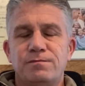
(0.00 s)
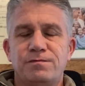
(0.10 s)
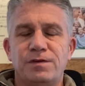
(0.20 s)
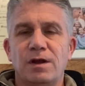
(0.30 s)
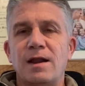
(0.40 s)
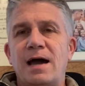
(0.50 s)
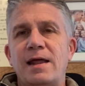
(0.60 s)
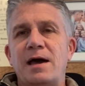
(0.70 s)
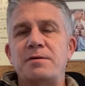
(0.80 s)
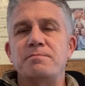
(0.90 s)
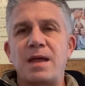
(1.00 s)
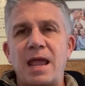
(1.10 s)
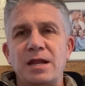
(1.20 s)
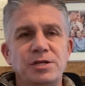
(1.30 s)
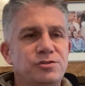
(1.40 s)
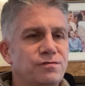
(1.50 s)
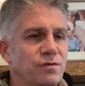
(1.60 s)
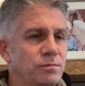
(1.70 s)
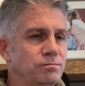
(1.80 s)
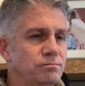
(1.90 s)
figured out how to manage
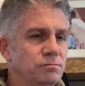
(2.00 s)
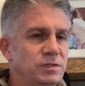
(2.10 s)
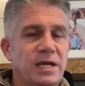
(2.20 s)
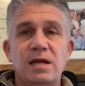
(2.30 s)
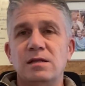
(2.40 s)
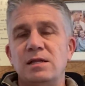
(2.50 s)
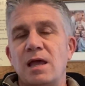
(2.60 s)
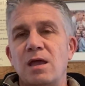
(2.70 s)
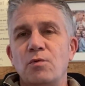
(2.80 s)
from day to day,